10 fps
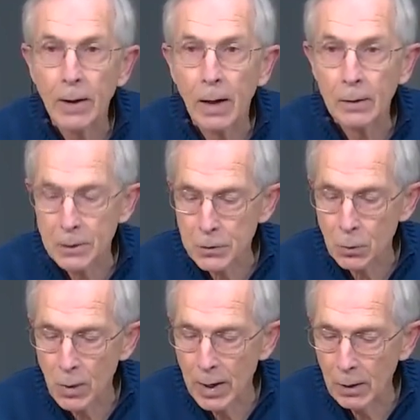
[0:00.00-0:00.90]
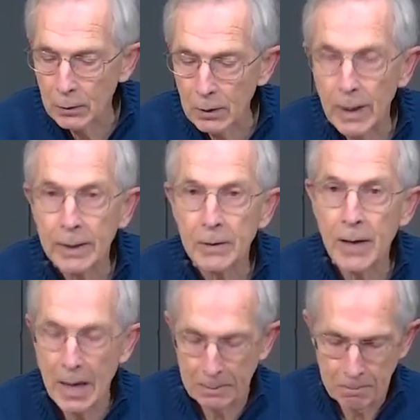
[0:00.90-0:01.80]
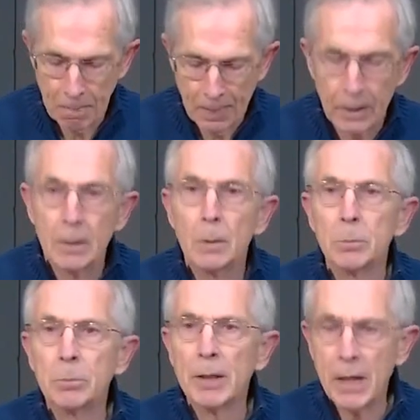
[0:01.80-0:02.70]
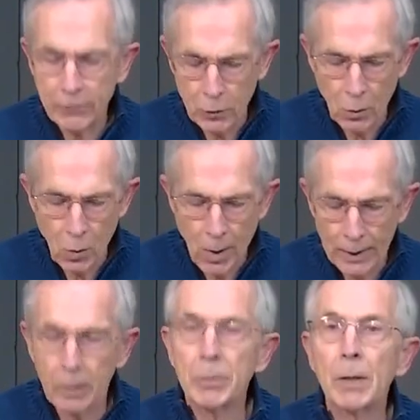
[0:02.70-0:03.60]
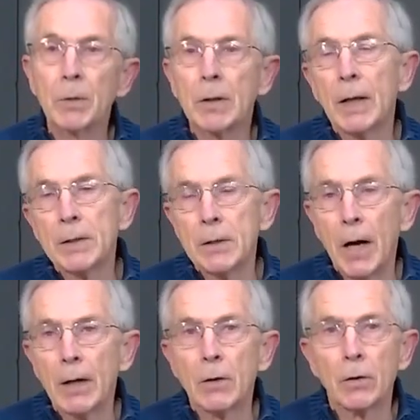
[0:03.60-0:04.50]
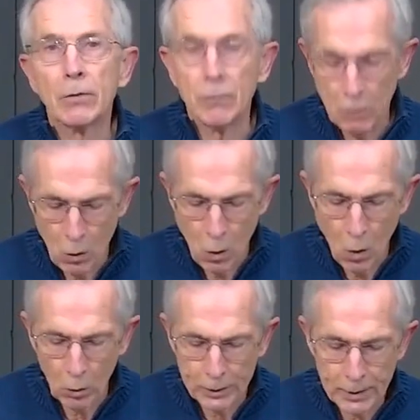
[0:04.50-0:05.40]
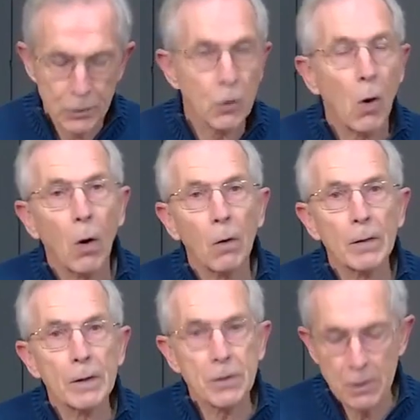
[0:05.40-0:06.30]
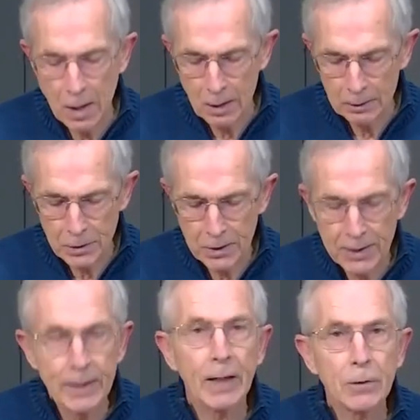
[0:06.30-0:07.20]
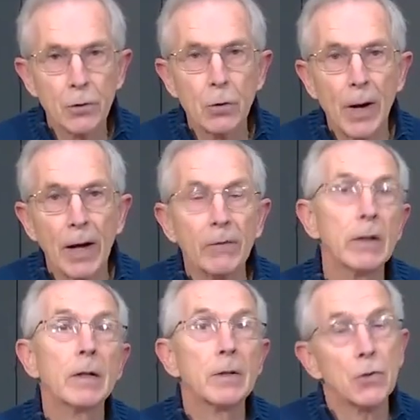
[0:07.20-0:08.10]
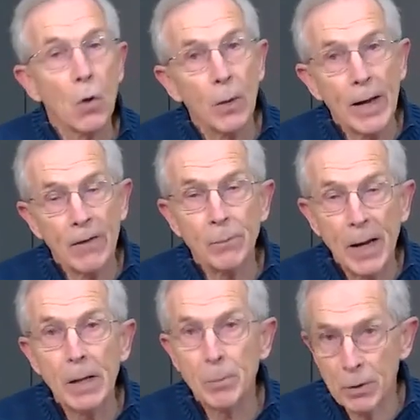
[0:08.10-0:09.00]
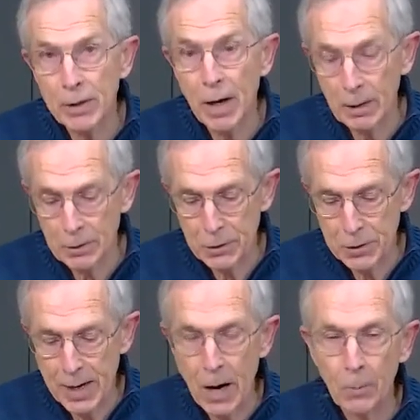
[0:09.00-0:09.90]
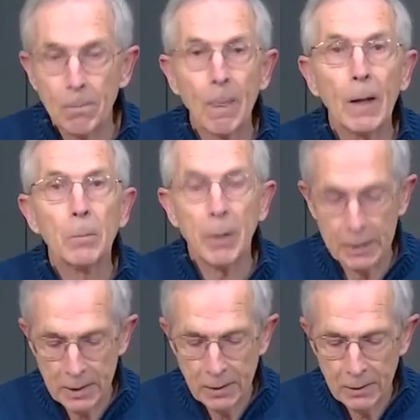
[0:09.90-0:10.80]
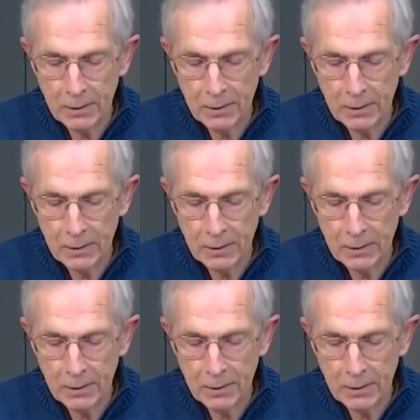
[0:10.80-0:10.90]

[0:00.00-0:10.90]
dollar is round like that. But after a while, people got tired of holding so all these dollars and they got too heavy, so we have paper dollars now. But